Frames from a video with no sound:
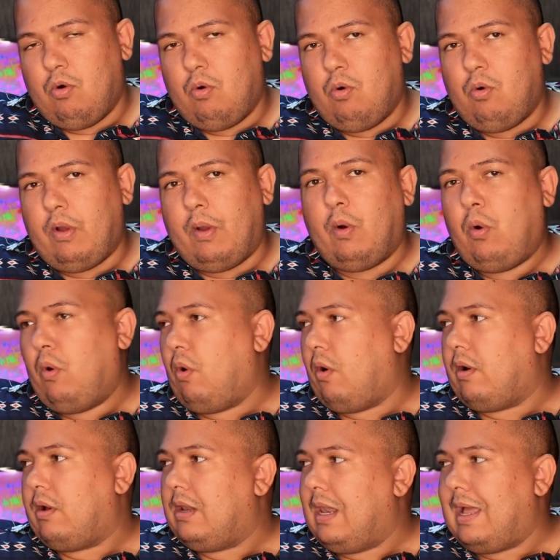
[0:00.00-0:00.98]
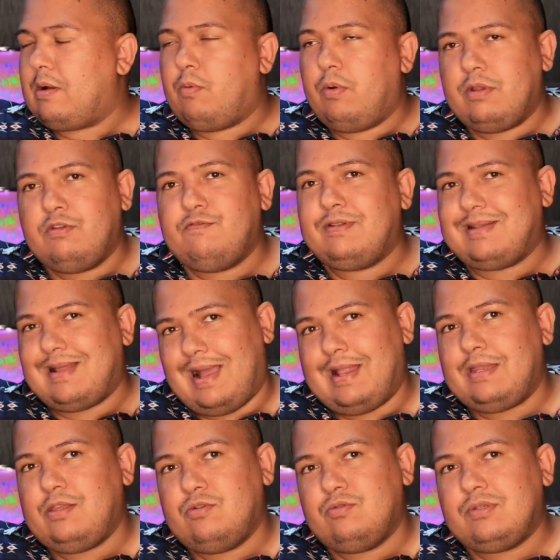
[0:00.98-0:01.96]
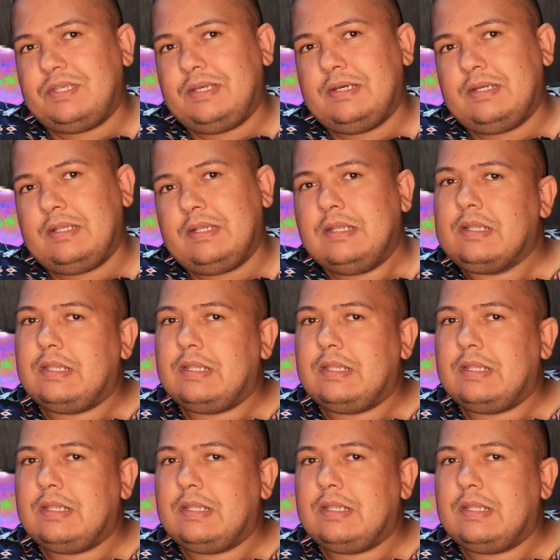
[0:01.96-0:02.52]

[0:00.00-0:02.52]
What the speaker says: or like when you're done using it,